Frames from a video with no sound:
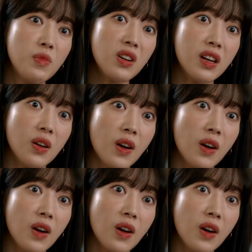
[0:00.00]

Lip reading: What did she